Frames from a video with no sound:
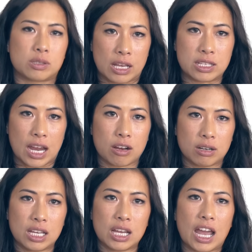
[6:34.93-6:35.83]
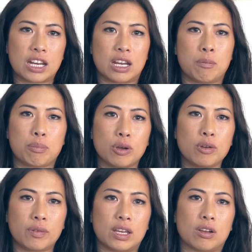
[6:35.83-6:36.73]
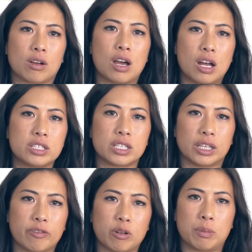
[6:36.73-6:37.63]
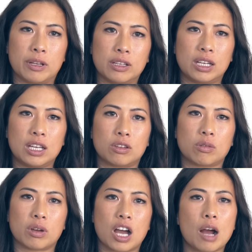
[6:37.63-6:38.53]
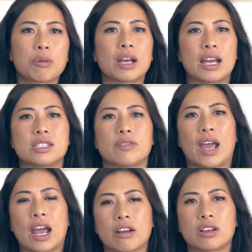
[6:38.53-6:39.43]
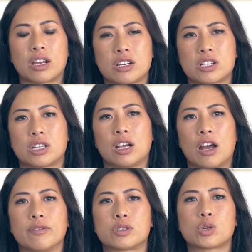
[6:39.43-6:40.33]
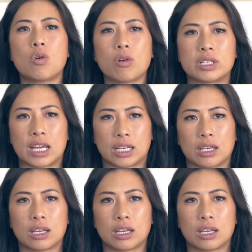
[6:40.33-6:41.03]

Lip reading: integrity, and improving your call deliverability through a comprehensive aggregation of score data,